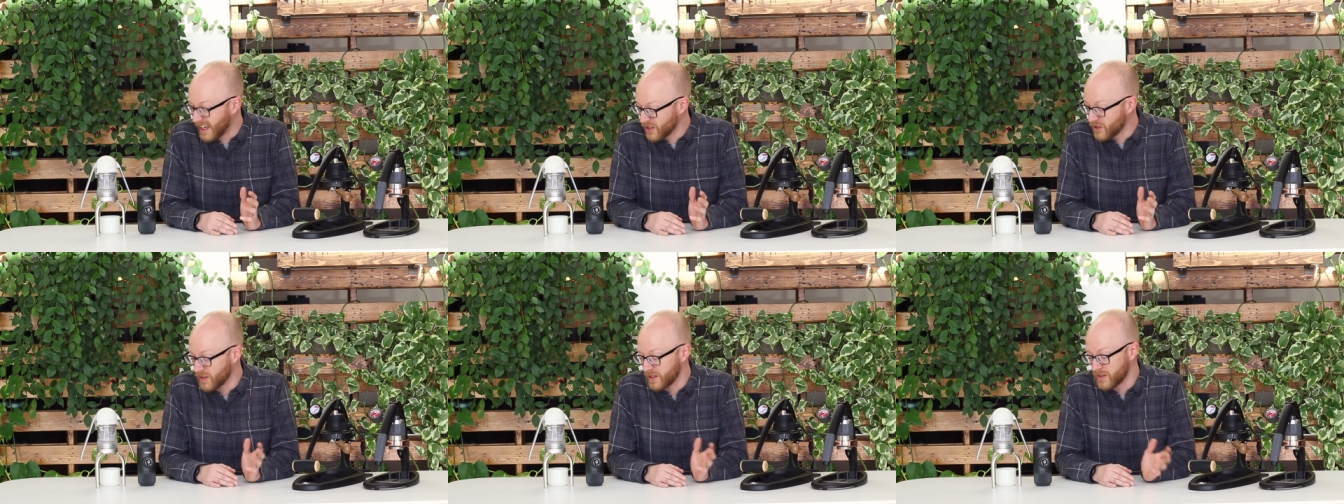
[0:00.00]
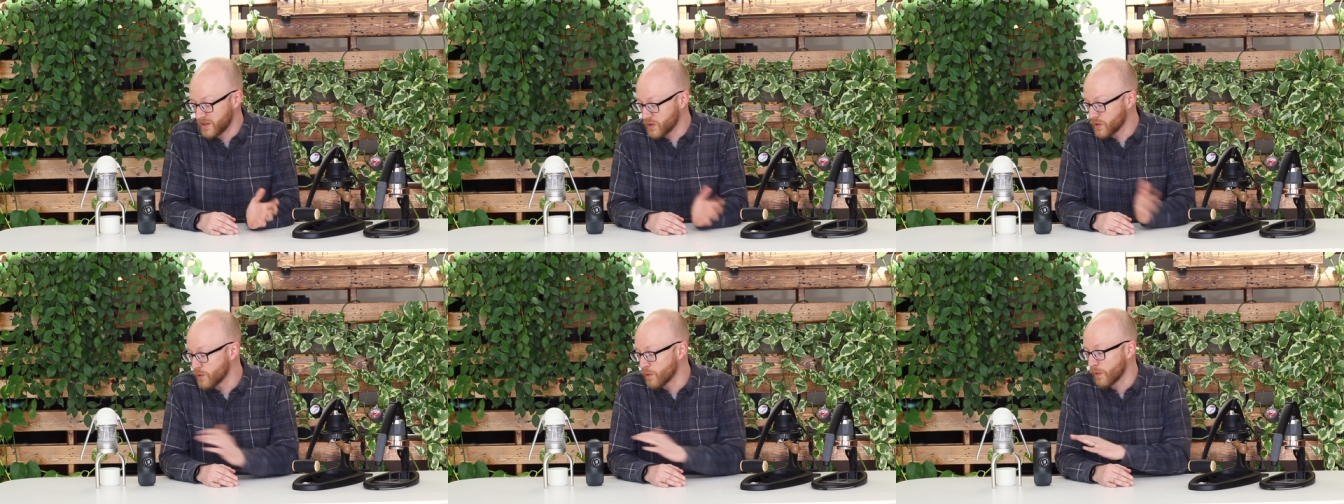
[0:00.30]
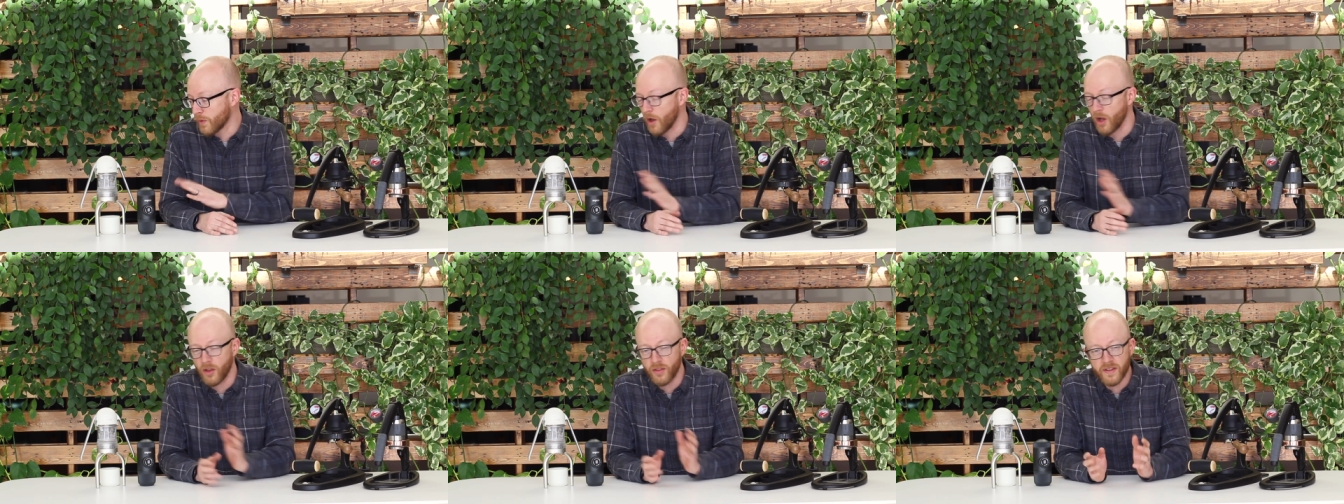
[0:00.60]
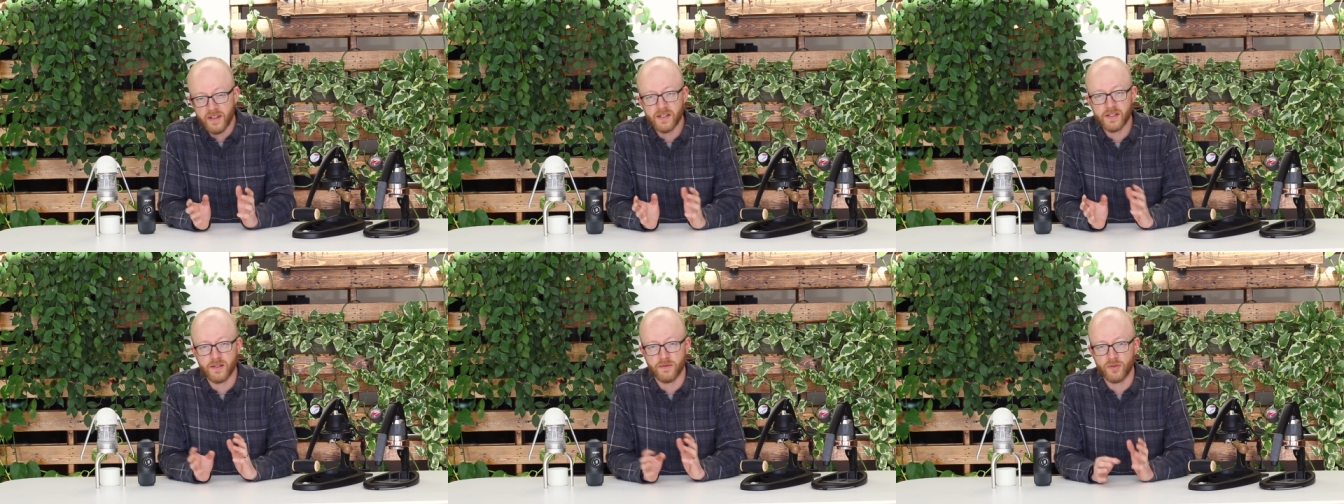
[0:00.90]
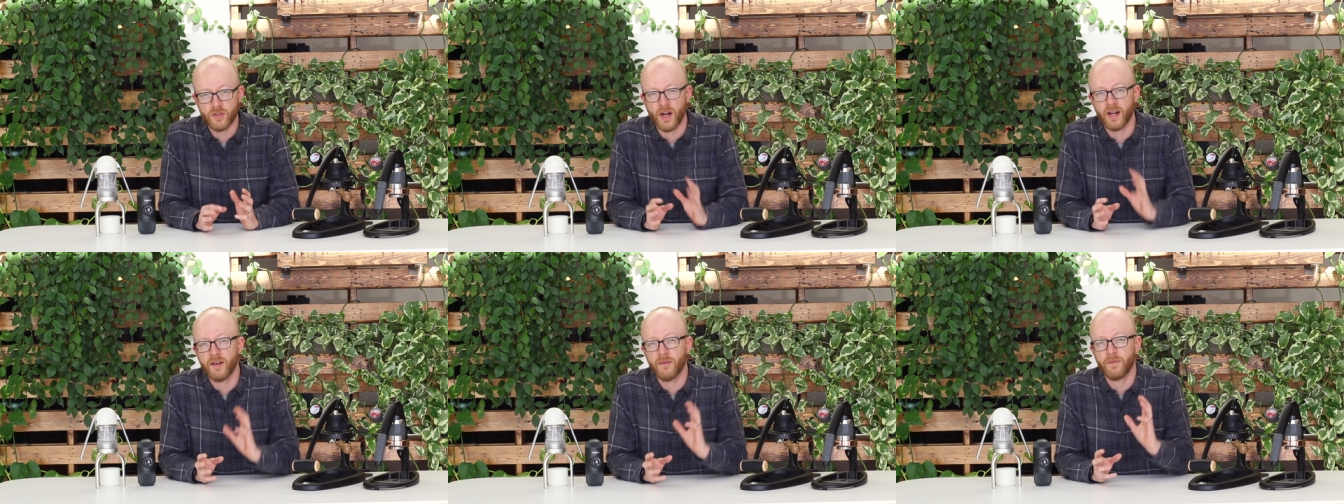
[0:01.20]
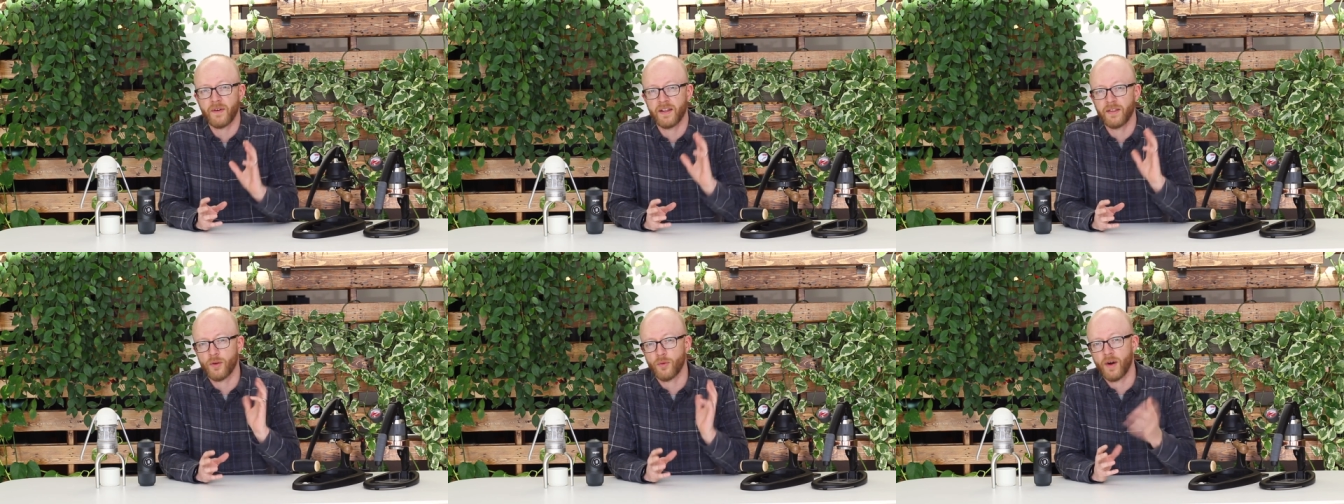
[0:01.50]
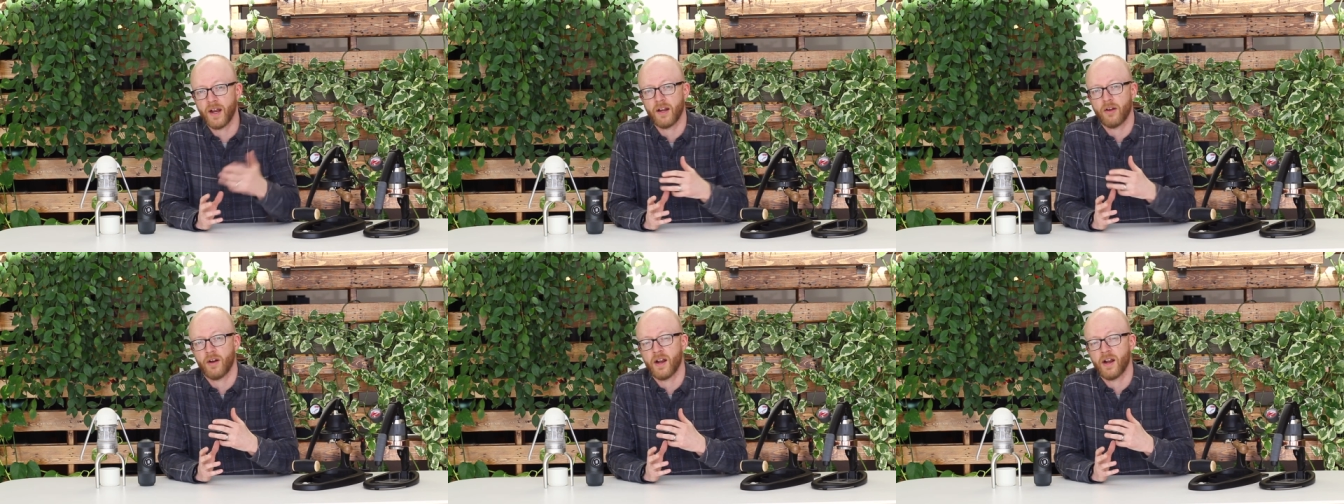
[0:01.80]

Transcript: Actually, it's true with all these of trying to find the right